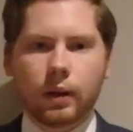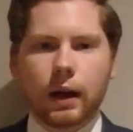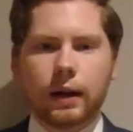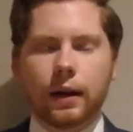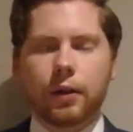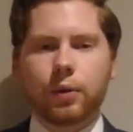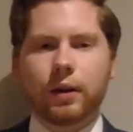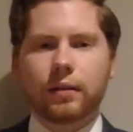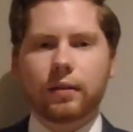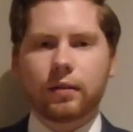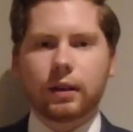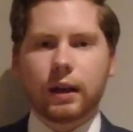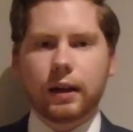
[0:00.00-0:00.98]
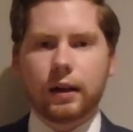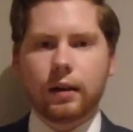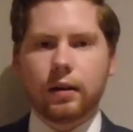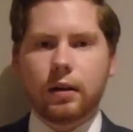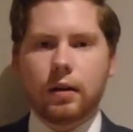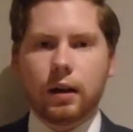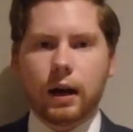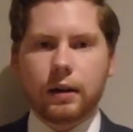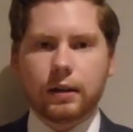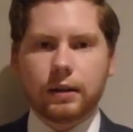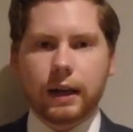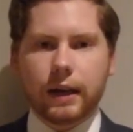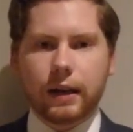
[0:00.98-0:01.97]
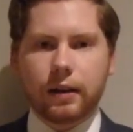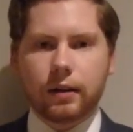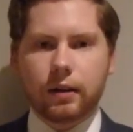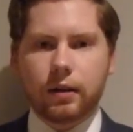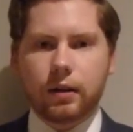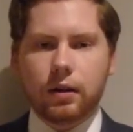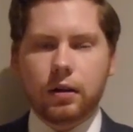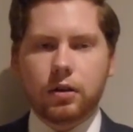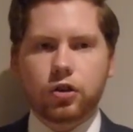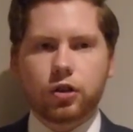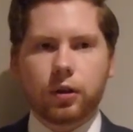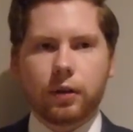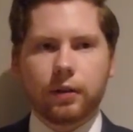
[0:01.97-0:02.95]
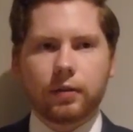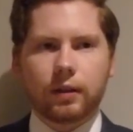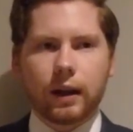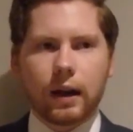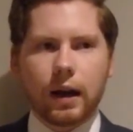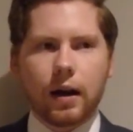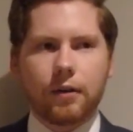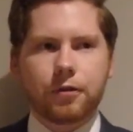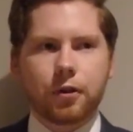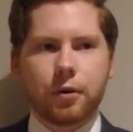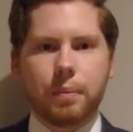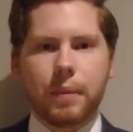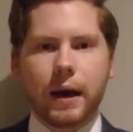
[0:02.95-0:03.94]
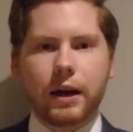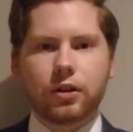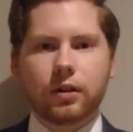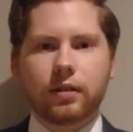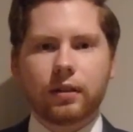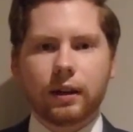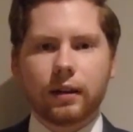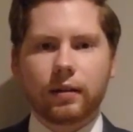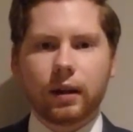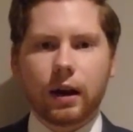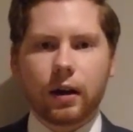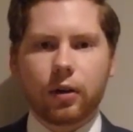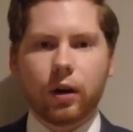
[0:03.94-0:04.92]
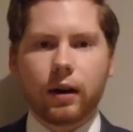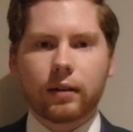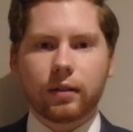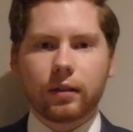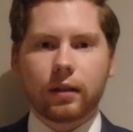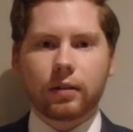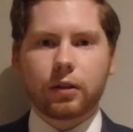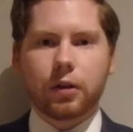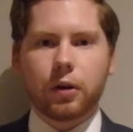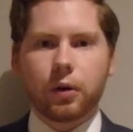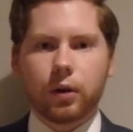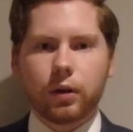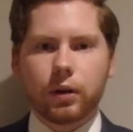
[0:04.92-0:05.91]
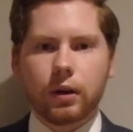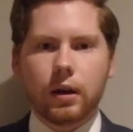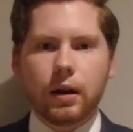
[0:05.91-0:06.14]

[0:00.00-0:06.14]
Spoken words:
Another recent study undertaken shows that after a major CSR crisis has occurred,